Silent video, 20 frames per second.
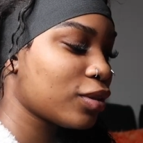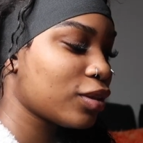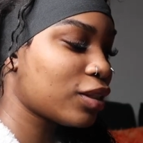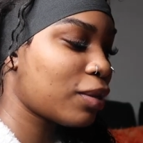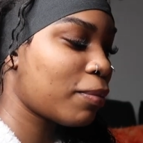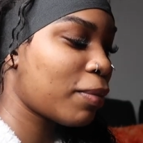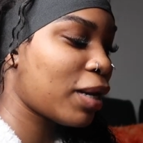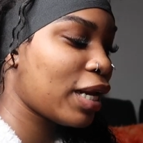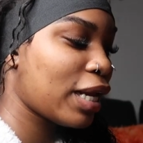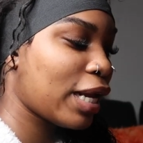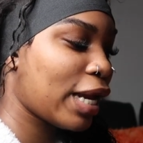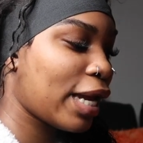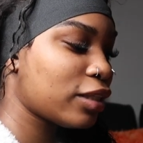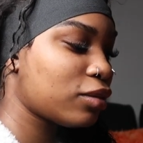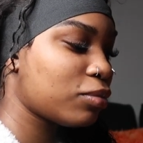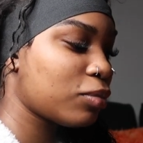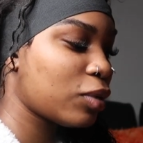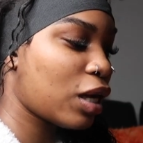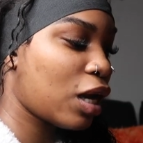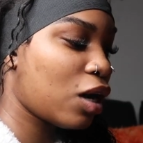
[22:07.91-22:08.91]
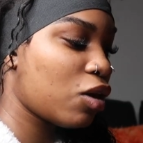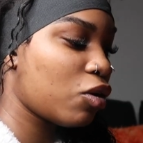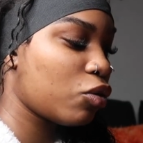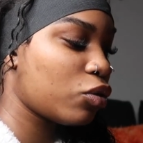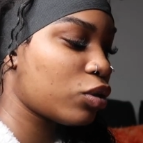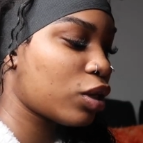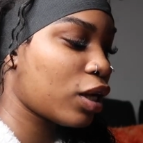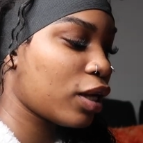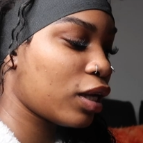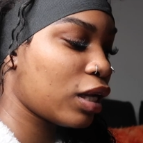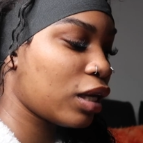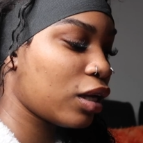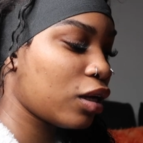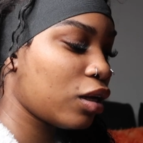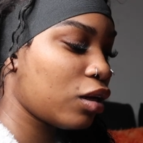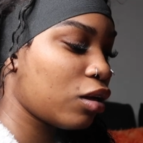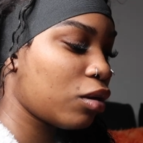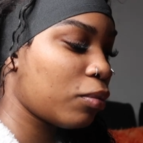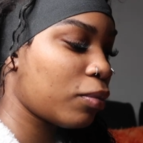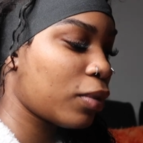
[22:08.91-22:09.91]
Somebody asked me how old I
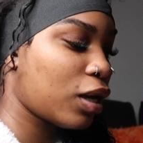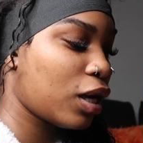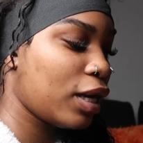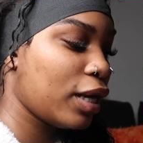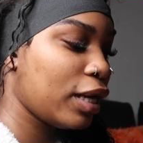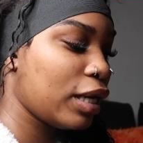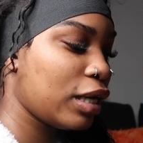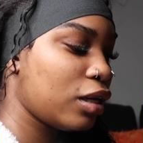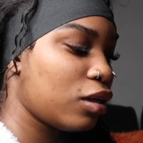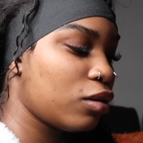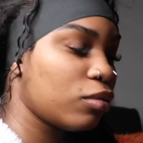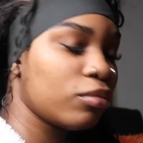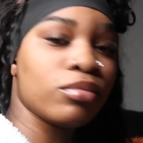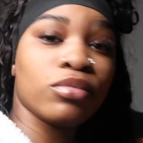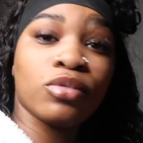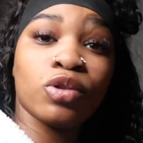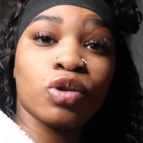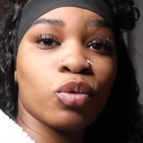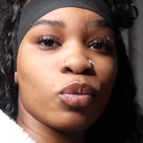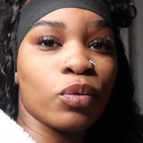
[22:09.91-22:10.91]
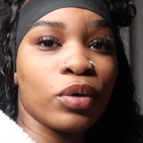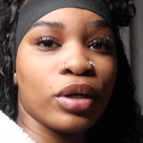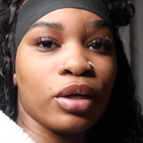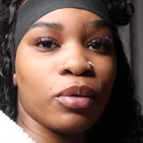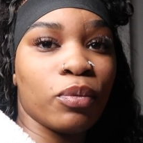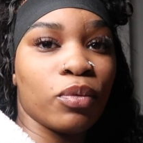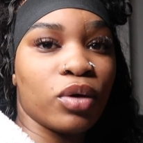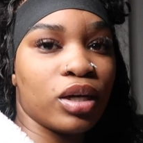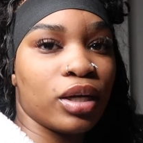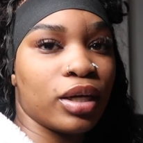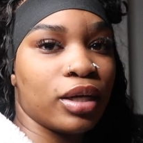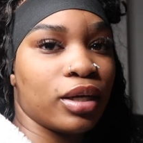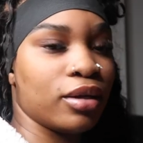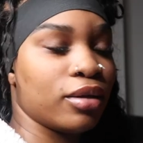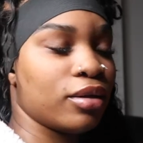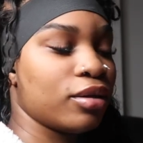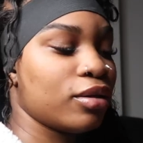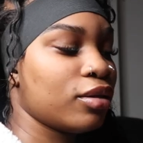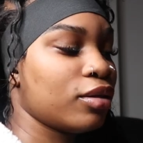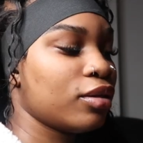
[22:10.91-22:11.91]
am. I am
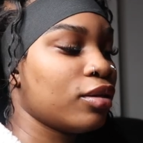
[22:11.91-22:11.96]
21.